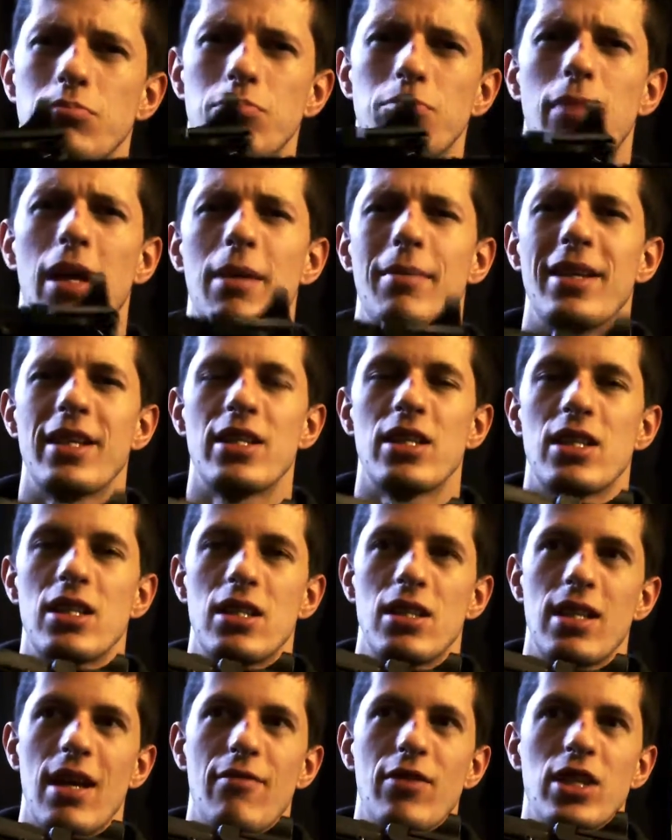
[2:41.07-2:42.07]
maybe
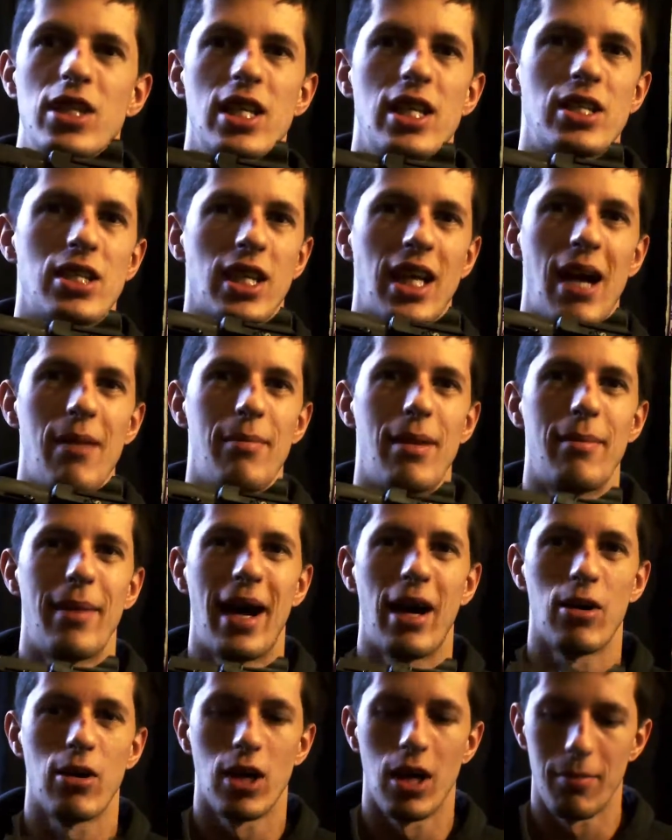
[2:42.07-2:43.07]
7 years. I can't remember
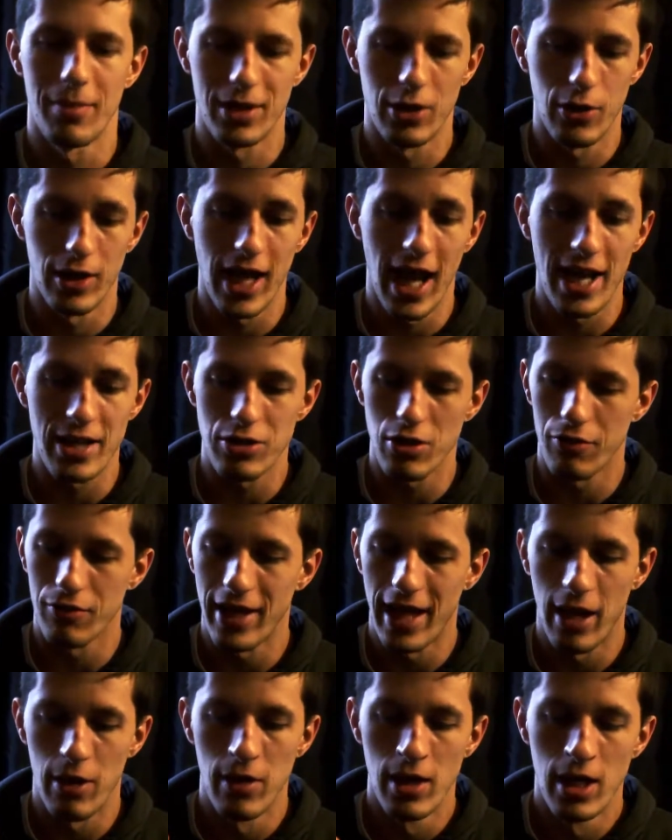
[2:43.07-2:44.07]
how long I've been doing airsoft
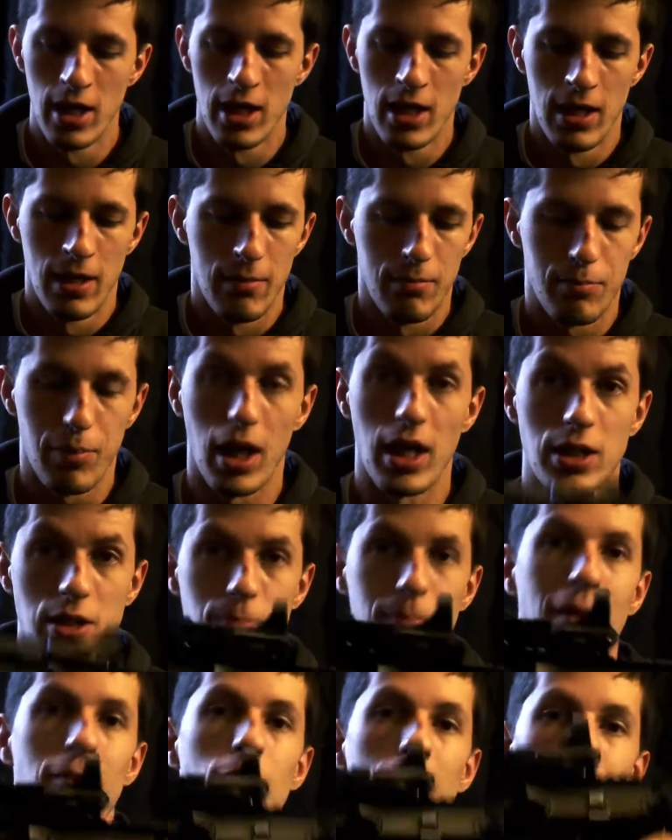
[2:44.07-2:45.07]
now, but it's
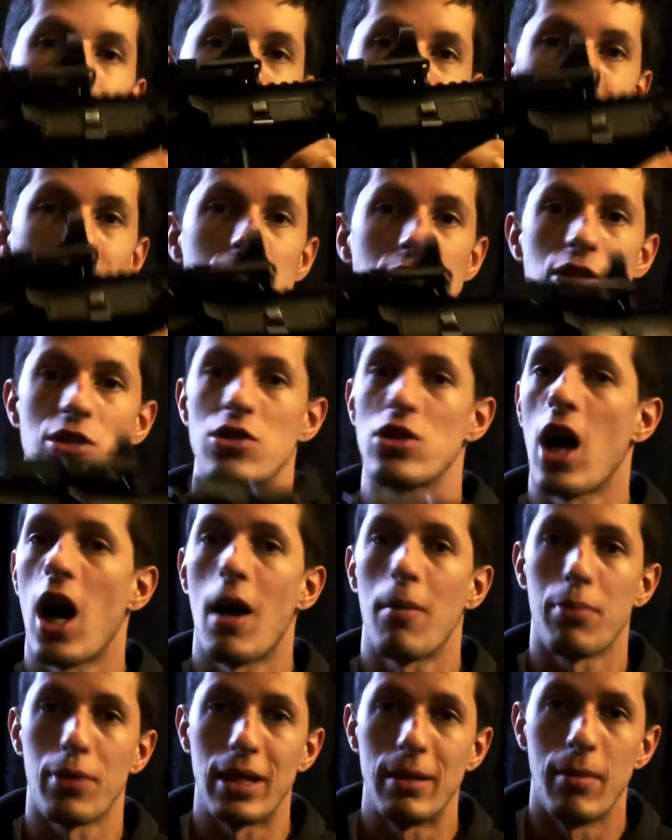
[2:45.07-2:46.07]
been with me since the
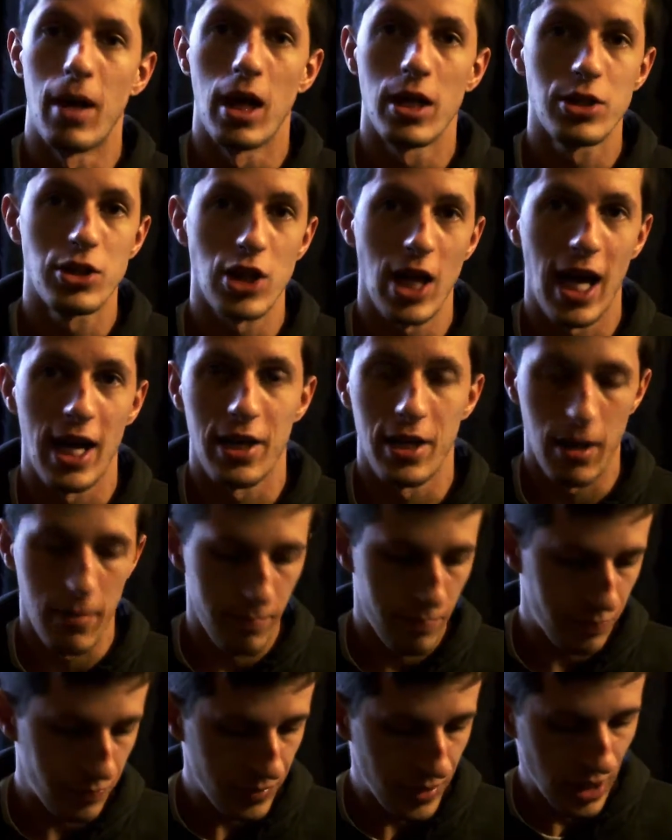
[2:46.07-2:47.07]
start pretty much,
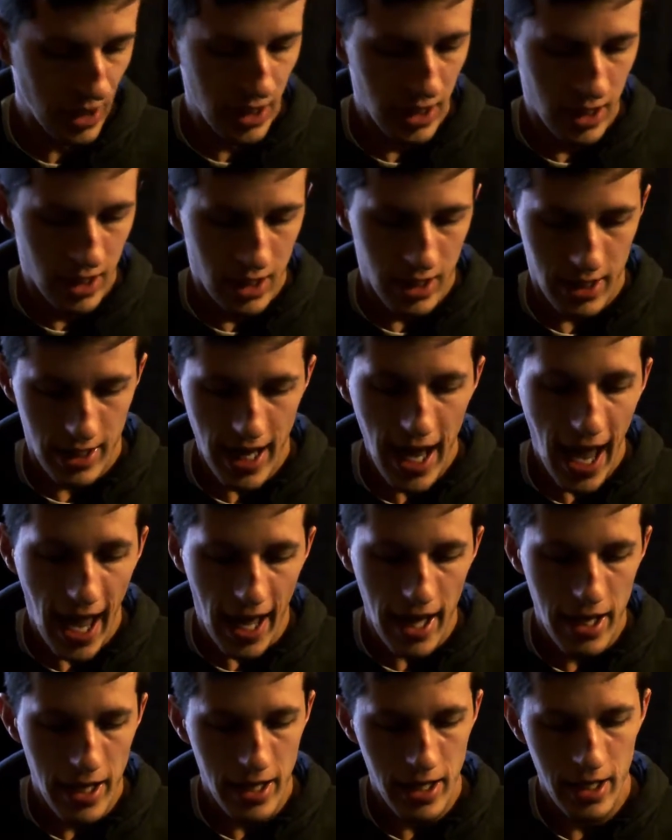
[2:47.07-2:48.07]
and
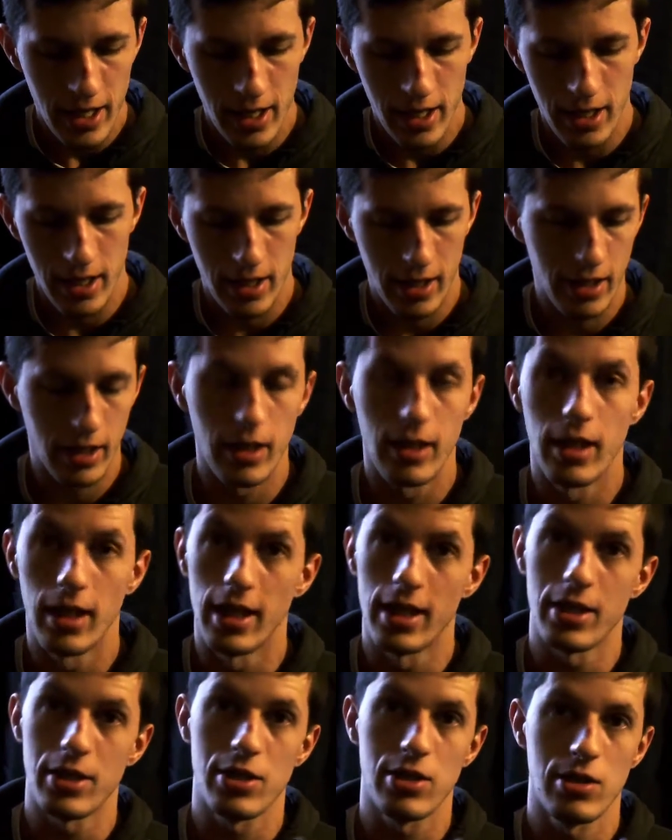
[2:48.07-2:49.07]
yeah,
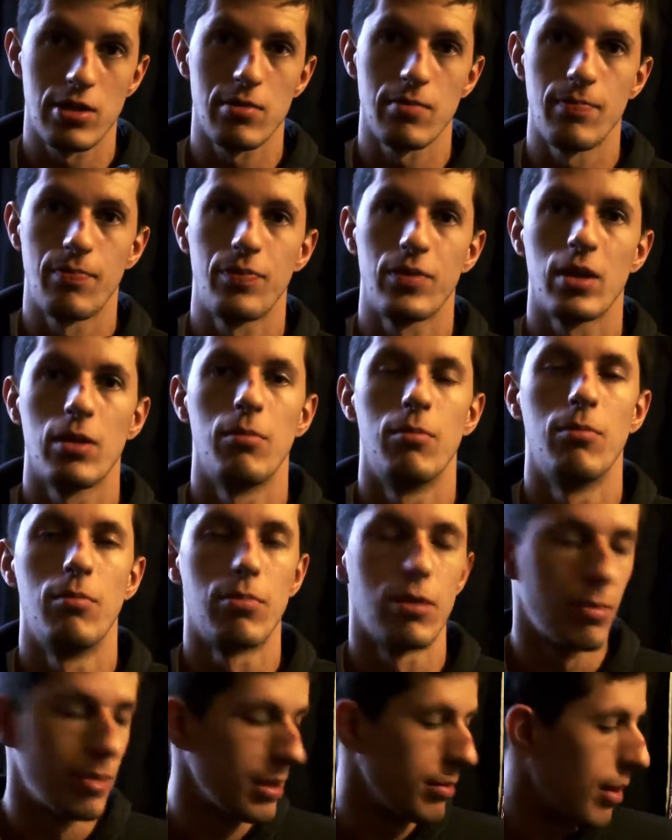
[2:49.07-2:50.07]
it's
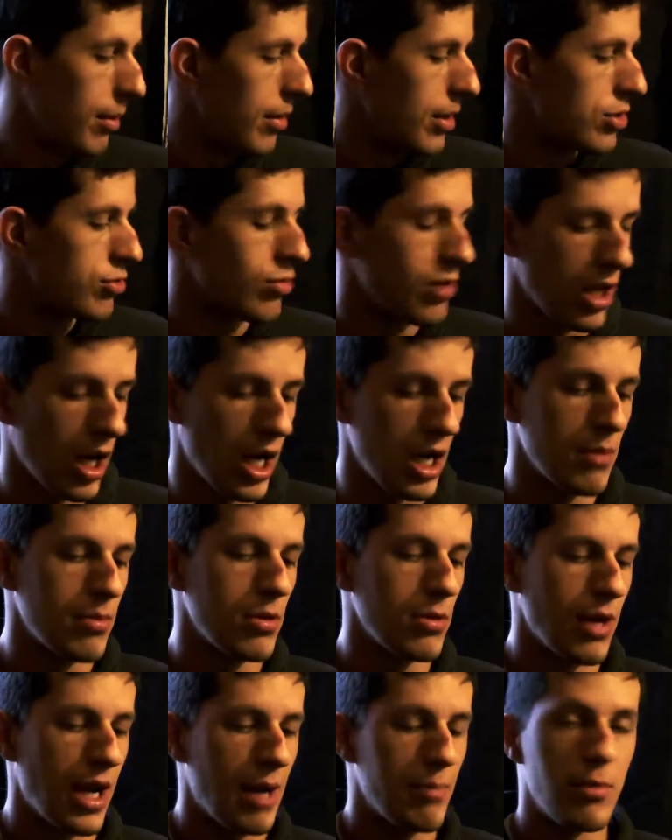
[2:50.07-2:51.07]
probably my most
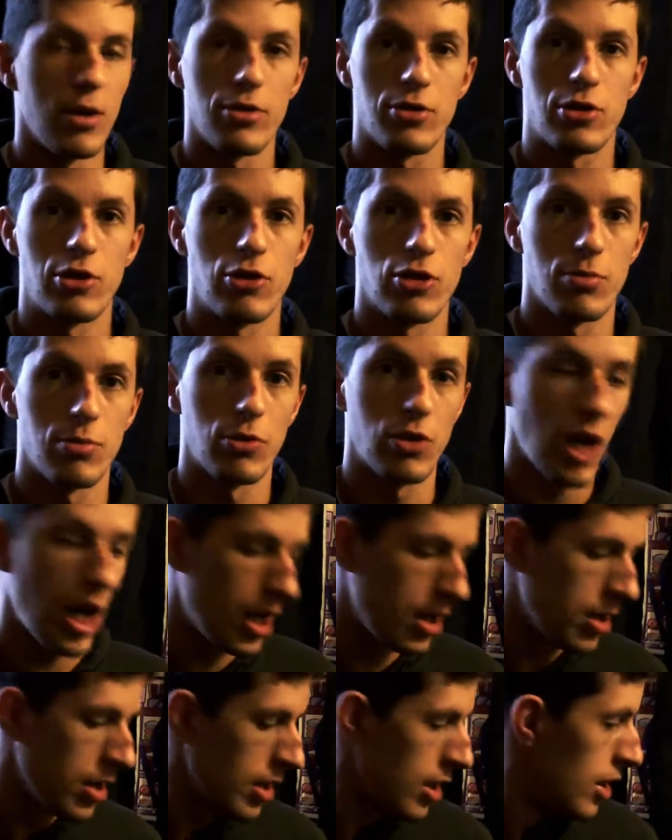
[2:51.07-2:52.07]
reliable and most usable
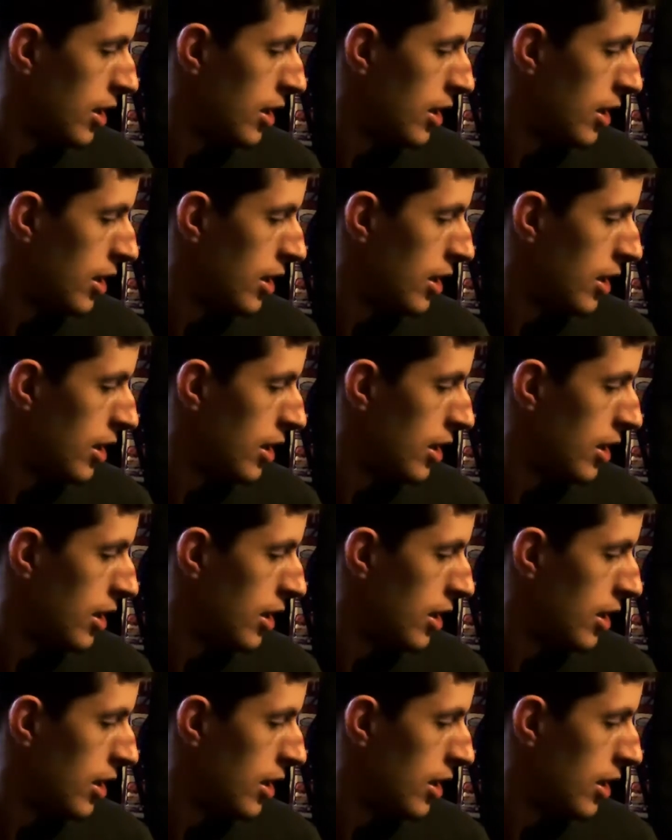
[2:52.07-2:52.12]
gun.